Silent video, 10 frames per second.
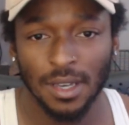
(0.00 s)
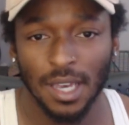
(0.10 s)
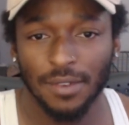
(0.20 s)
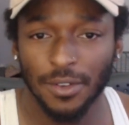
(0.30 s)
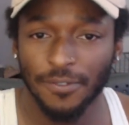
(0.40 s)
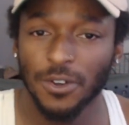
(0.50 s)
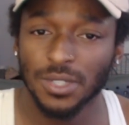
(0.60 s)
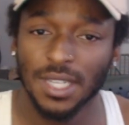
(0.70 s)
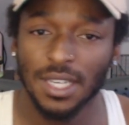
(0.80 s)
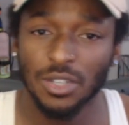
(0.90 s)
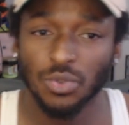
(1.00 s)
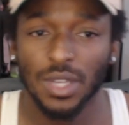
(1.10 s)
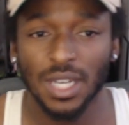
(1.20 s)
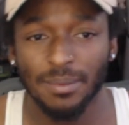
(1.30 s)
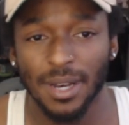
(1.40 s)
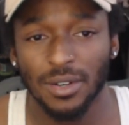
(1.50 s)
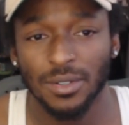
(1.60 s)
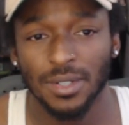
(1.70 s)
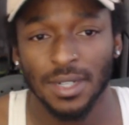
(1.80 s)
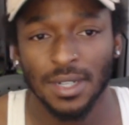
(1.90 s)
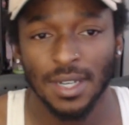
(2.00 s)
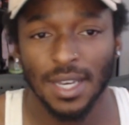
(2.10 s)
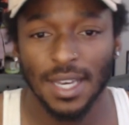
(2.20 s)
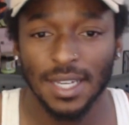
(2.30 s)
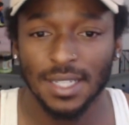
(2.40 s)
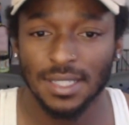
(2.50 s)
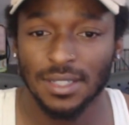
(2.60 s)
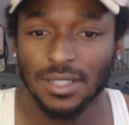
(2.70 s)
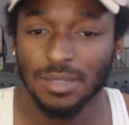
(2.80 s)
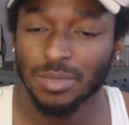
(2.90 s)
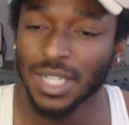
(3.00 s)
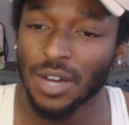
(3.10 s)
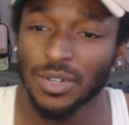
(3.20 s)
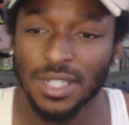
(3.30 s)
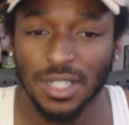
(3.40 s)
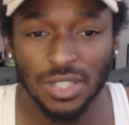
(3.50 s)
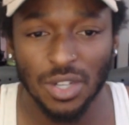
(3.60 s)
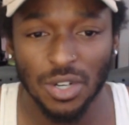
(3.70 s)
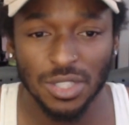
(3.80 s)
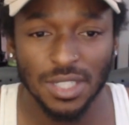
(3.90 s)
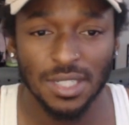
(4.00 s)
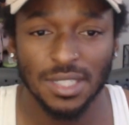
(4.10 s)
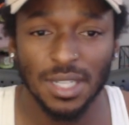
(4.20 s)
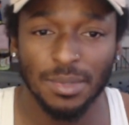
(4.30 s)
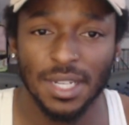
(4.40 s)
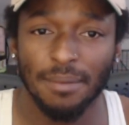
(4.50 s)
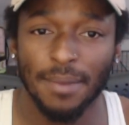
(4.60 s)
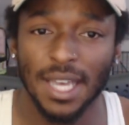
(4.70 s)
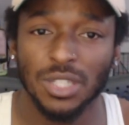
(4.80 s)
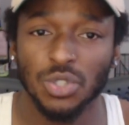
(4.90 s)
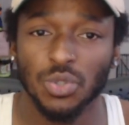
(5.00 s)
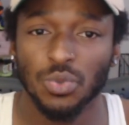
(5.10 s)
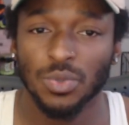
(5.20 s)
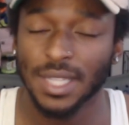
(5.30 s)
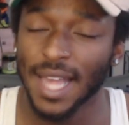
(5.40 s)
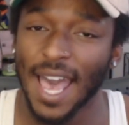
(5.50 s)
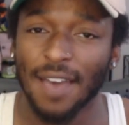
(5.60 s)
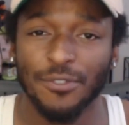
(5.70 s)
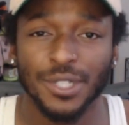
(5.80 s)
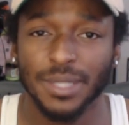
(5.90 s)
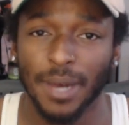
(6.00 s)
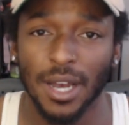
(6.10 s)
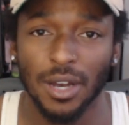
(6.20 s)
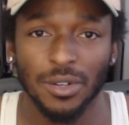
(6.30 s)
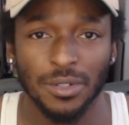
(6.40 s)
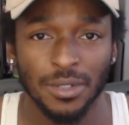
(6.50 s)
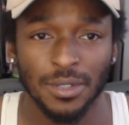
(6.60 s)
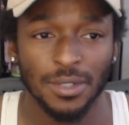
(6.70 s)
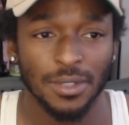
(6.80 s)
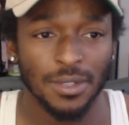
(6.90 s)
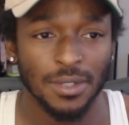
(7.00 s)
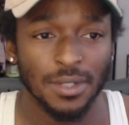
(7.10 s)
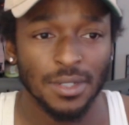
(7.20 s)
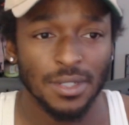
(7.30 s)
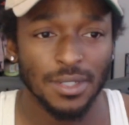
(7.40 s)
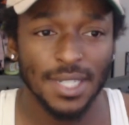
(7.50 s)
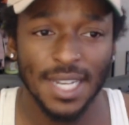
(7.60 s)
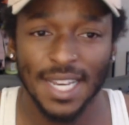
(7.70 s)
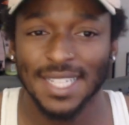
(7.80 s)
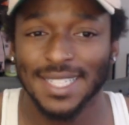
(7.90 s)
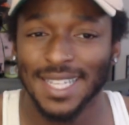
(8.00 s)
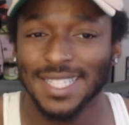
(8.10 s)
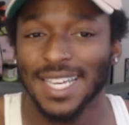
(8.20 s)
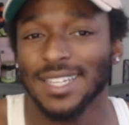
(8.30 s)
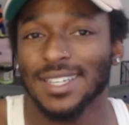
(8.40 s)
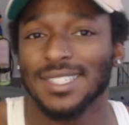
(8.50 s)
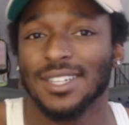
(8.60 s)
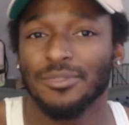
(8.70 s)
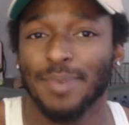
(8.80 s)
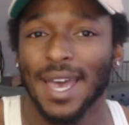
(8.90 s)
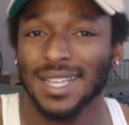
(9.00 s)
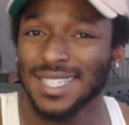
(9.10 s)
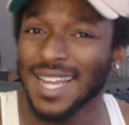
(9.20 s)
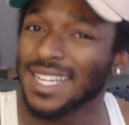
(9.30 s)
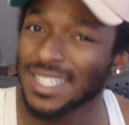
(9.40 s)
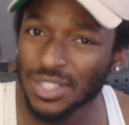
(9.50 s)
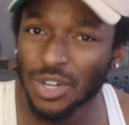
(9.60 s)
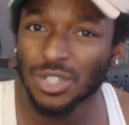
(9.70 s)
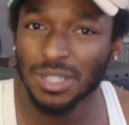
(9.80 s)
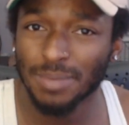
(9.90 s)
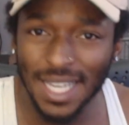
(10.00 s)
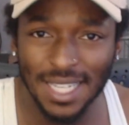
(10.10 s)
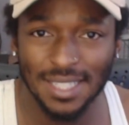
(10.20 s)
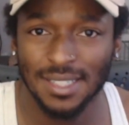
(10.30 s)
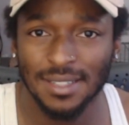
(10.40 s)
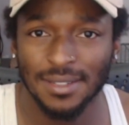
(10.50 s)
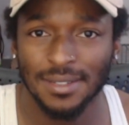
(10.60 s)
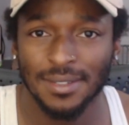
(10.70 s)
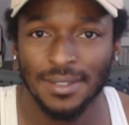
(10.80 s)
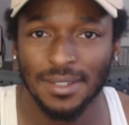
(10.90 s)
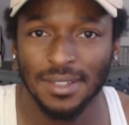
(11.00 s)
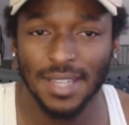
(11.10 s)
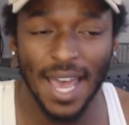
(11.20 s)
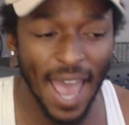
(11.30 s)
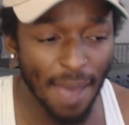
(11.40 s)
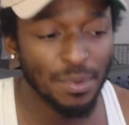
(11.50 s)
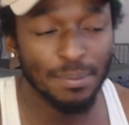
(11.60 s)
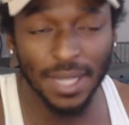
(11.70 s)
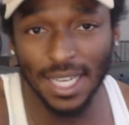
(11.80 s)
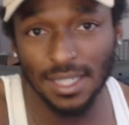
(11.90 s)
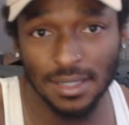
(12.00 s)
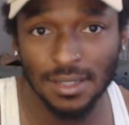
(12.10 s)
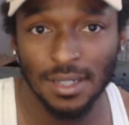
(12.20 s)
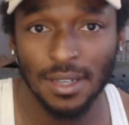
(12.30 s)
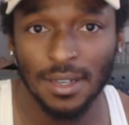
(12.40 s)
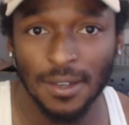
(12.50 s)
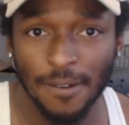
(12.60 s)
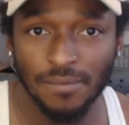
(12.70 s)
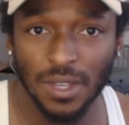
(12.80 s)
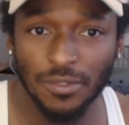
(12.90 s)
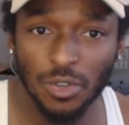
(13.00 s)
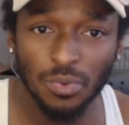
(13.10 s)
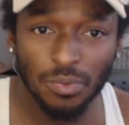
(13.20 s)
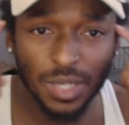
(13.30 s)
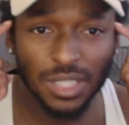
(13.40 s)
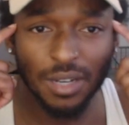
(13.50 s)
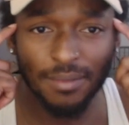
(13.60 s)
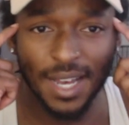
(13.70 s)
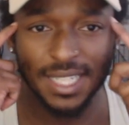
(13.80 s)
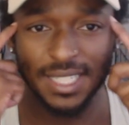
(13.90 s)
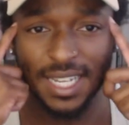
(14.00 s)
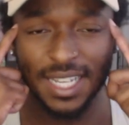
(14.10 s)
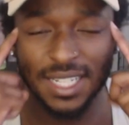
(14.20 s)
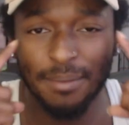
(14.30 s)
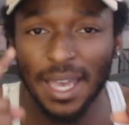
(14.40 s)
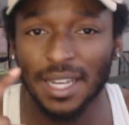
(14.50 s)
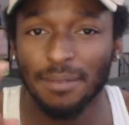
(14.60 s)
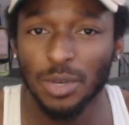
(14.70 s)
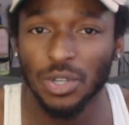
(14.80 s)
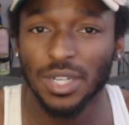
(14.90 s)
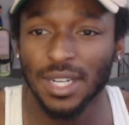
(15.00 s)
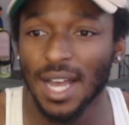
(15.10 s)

If the first thing you think about is some childhood nostalgia, something that made you laugh or smile, you're going to instantly take yourself back to that nostalgic place, that happy place. And if you put your mindset into making $1 million,